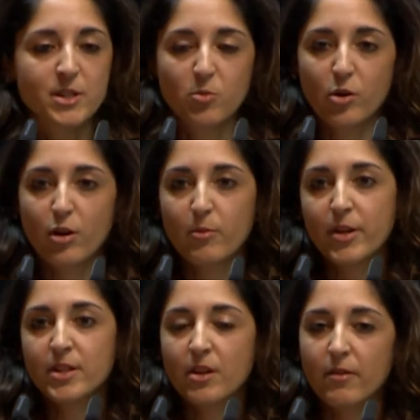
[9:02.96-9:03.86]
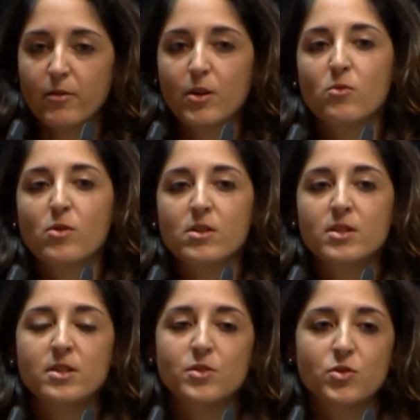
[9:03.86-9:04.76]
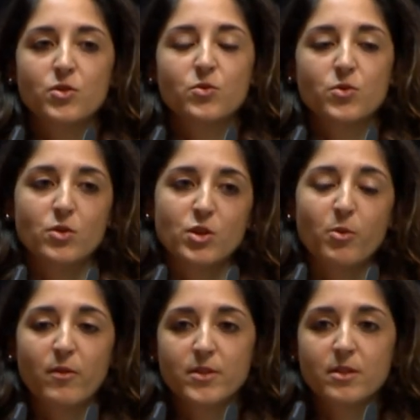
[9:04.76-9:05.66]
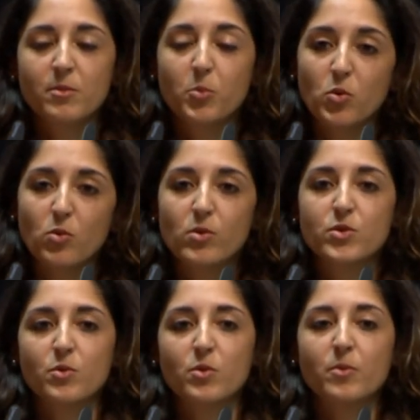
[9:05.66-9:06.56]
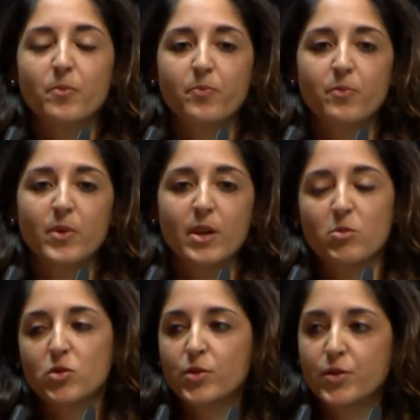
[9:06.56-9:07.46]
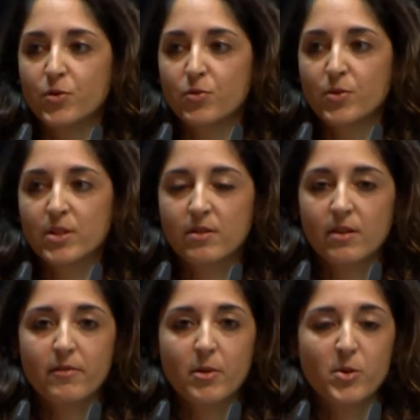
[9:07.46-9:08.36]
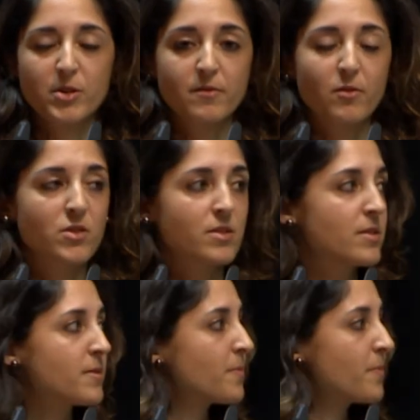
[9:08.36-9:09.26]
polycarbonate cover was introduced on top of the pool to be able to reduce evaporative losses.